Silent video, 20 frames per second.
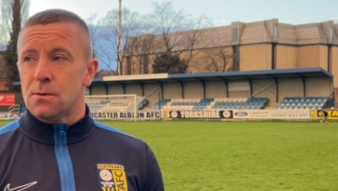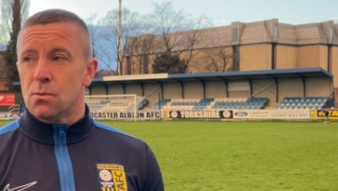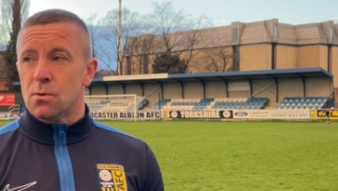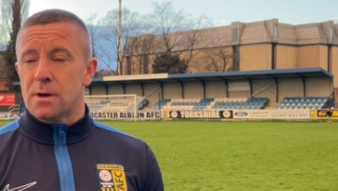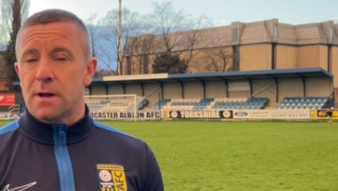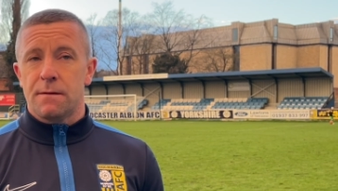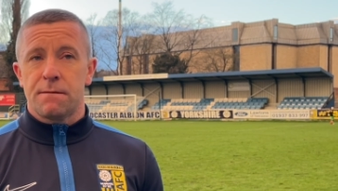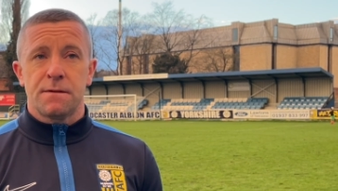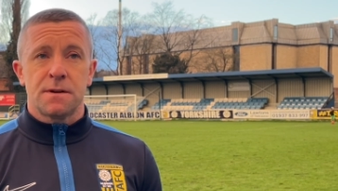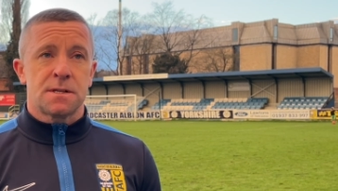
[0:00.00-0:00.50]

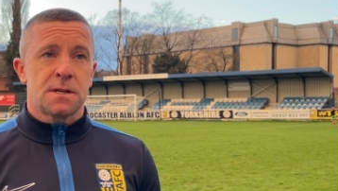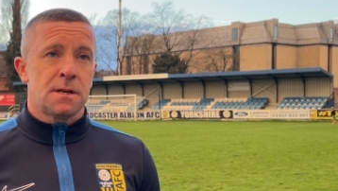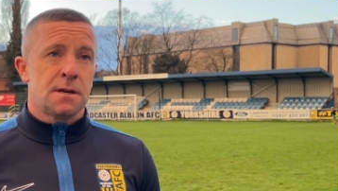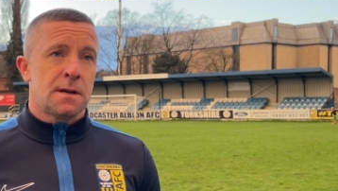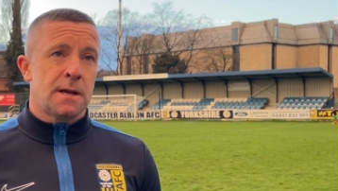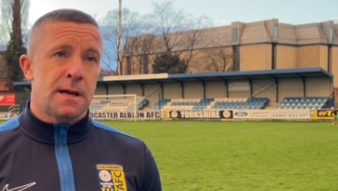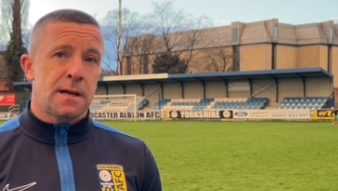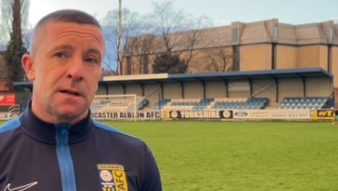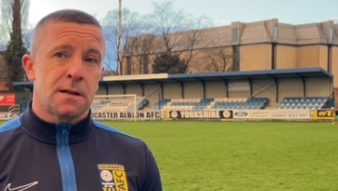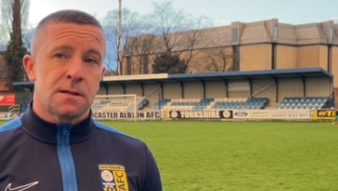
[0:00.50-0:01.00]
Won every
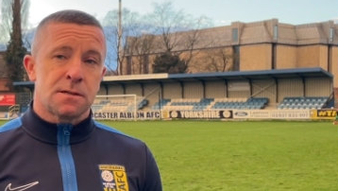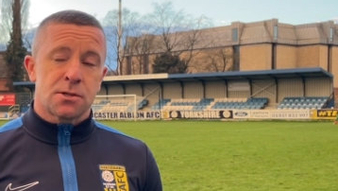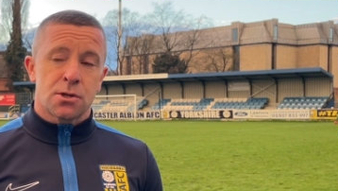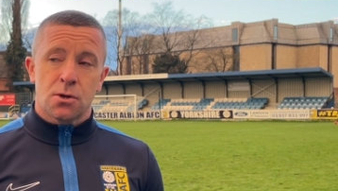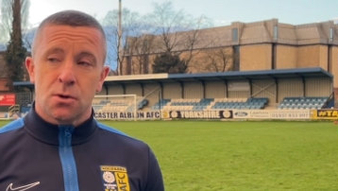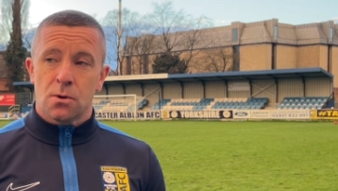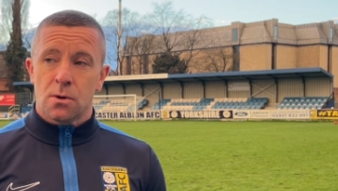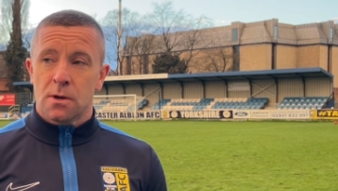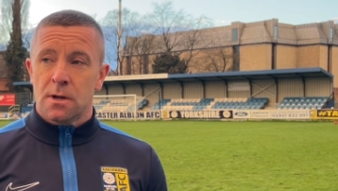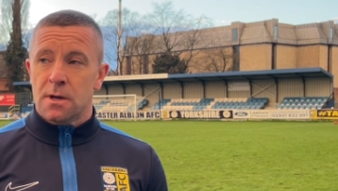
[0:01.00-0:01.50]
single
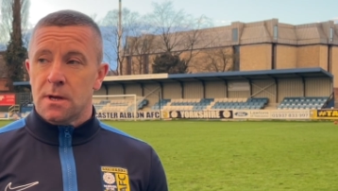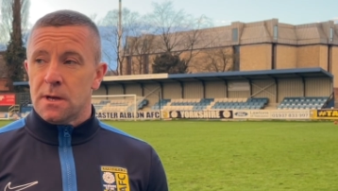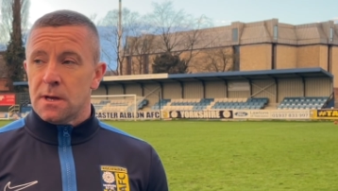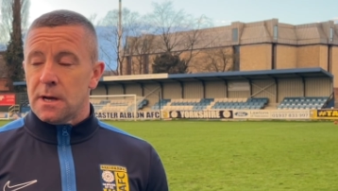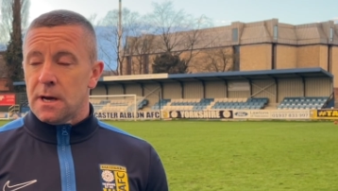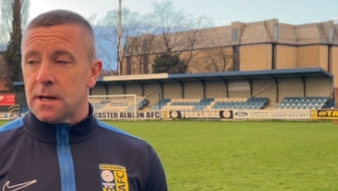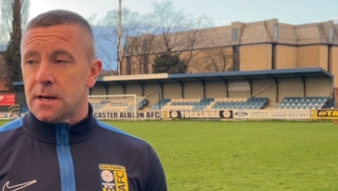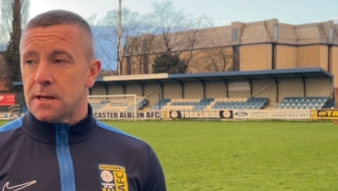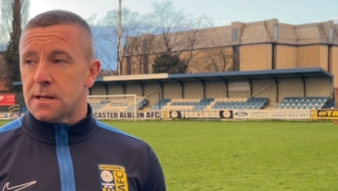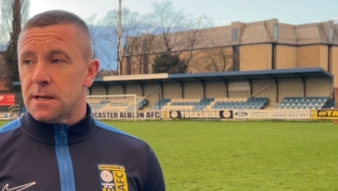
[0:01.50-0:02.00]
duel,
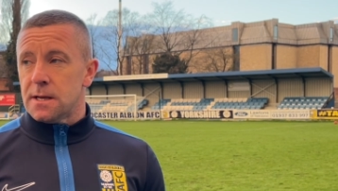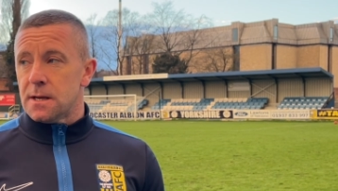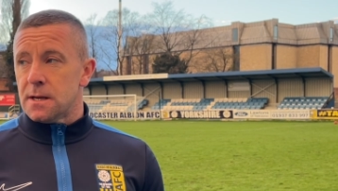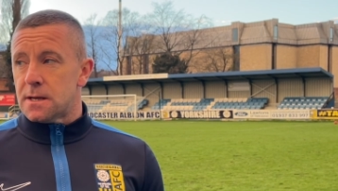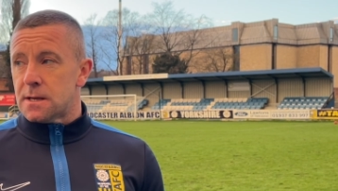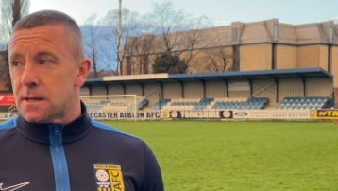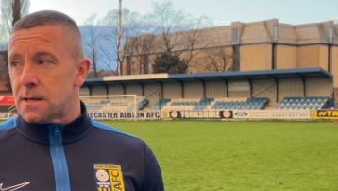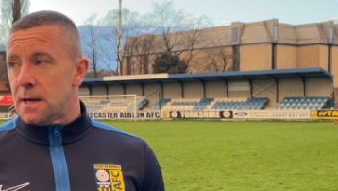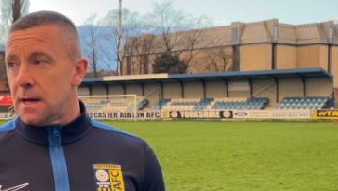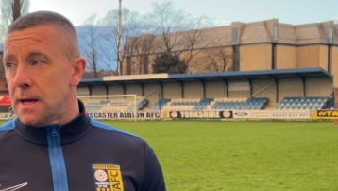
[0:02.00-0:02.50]
and I
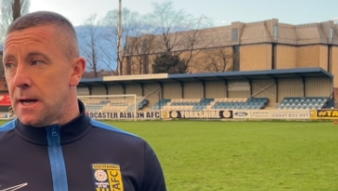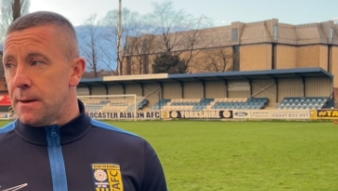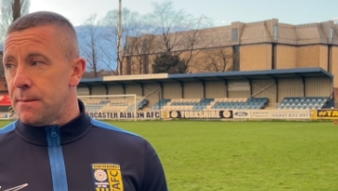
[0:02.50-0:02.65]
think